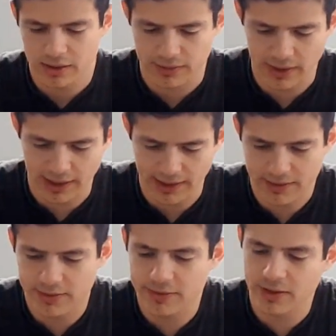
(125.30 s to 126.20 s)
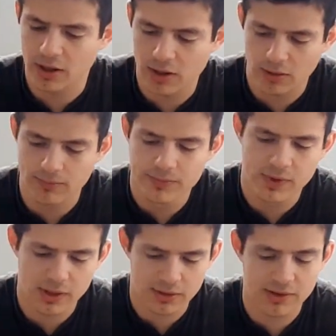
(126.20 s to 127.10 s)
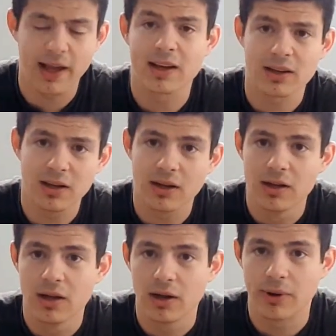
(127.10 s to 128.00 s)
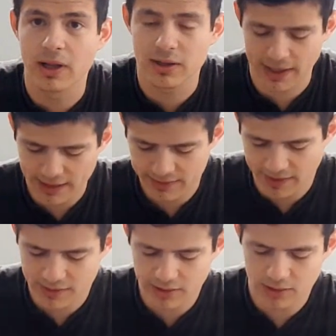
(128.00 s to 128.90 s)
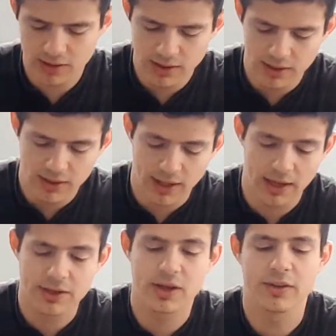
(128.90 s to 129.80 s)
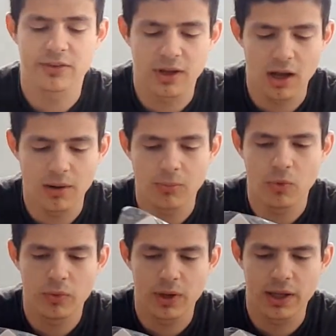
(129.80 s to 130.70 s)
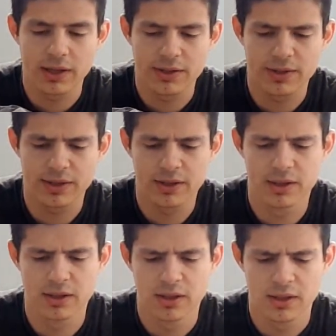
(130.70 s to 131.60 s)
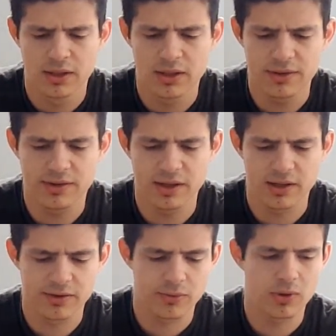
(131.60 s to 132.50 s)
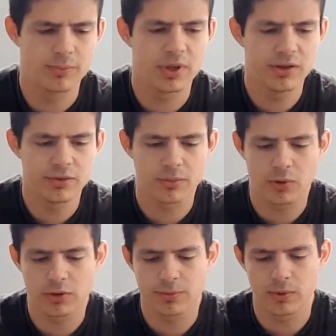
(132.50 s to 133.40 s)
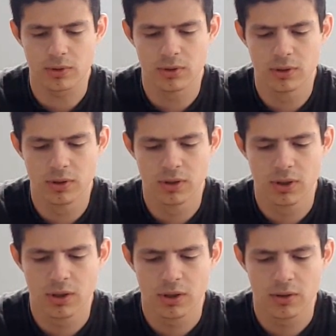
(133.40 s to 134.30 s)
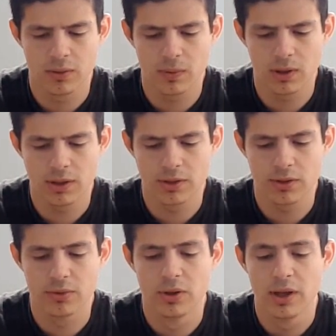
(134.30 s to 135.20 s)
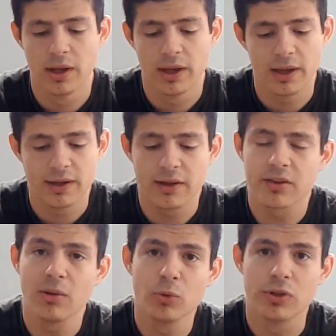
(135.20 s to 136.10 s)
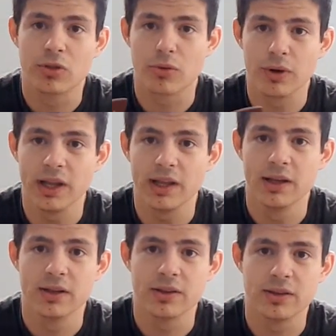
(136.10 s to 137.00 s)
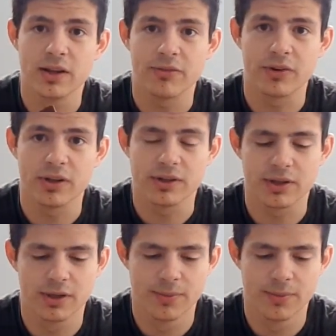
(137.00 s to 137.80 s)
All right, so it looks like a regular hand sander, and it does come with, let's see, is it one piece or multiple? One, two. It does come with three different